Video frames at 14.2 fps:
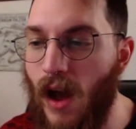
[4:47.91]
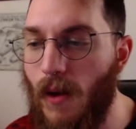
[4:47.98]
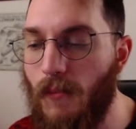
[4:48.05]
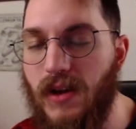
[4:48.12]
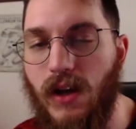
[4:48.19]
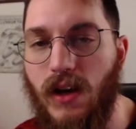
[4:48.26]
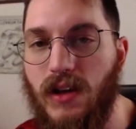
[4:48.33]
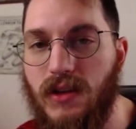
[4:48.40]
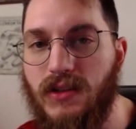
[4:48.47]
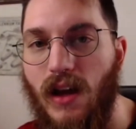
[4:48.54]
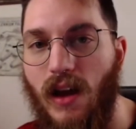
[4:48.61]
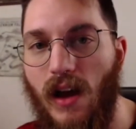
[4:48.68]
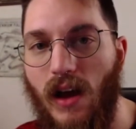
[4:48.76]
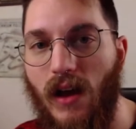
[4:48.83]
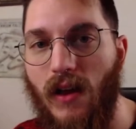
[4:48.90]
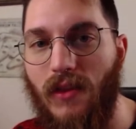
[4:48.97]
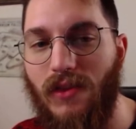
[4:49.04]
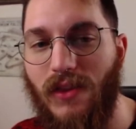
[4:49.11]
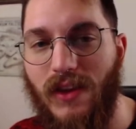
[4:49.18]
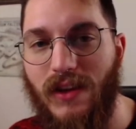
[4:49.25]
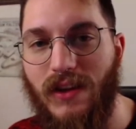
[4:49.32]
Because
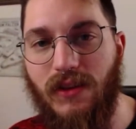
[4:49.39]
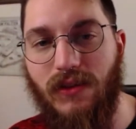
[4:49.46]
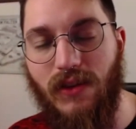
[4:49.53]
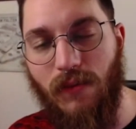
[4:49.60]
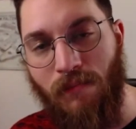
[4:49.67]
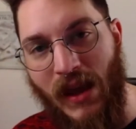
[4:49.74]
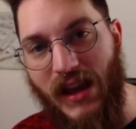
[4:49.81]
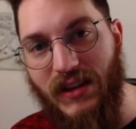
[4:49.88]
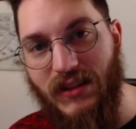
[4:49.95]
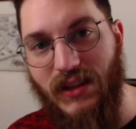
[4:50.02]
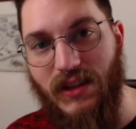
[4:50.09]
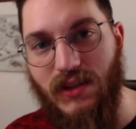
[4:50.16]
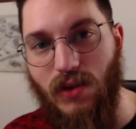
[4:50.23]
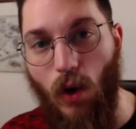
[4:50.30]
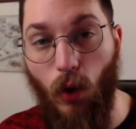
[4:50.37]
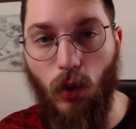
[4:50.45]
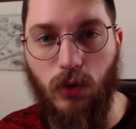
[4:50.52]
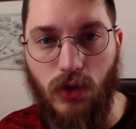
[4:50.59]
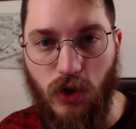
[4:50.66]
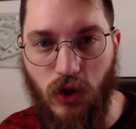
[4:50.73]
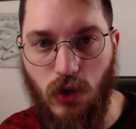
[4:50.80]
the Mace is
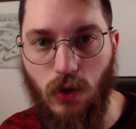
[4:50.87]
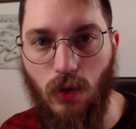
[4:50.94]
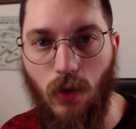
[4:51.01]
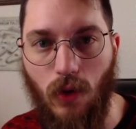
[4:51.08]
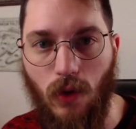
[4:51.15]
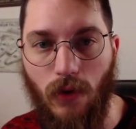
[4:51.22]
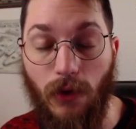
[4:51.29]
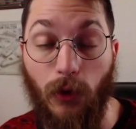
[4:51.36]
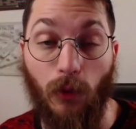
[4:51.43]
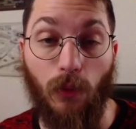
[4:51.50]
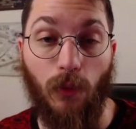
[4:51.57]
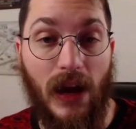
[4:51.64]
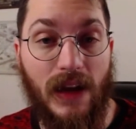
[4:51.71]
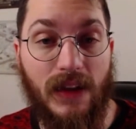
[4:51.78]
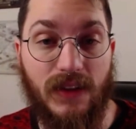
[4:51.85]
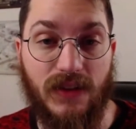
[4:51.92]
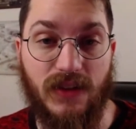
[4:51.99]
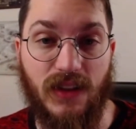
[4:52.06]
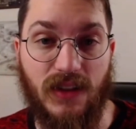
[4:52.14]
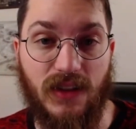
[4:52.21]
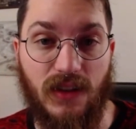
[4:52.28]
old school, the rating
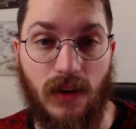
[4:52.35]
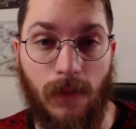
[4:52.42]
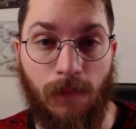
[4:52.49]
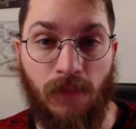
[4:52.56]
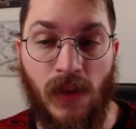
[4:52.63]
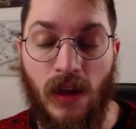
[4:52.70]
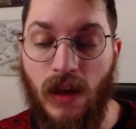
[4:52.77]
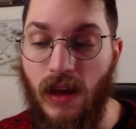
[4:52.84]
system